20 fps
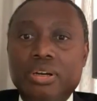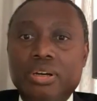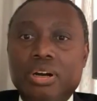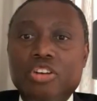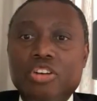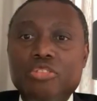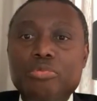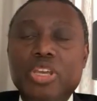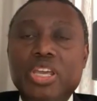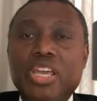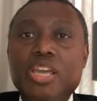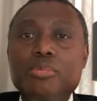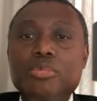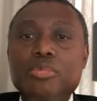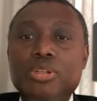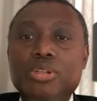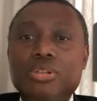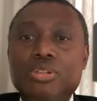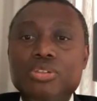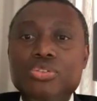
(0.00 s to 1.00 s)
of being
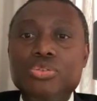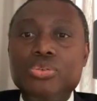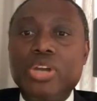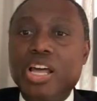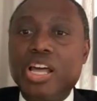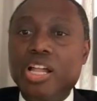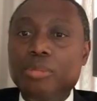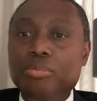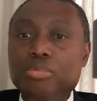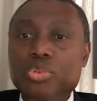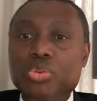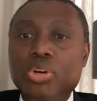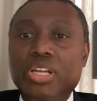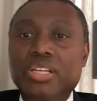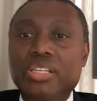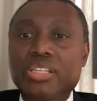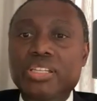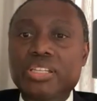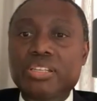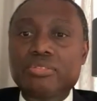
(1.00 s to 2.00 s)
able to help to
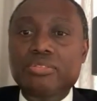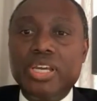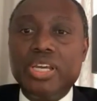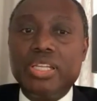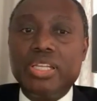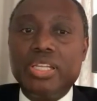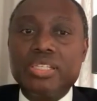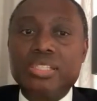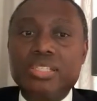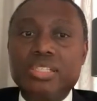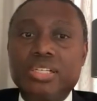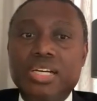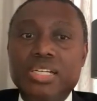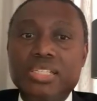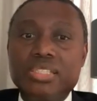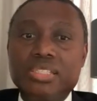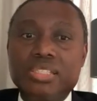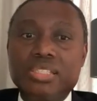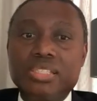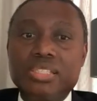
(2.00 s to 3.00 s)
alleviate this
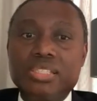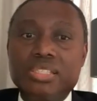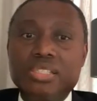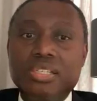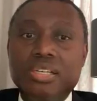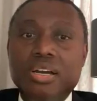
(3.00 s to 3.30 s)
crisis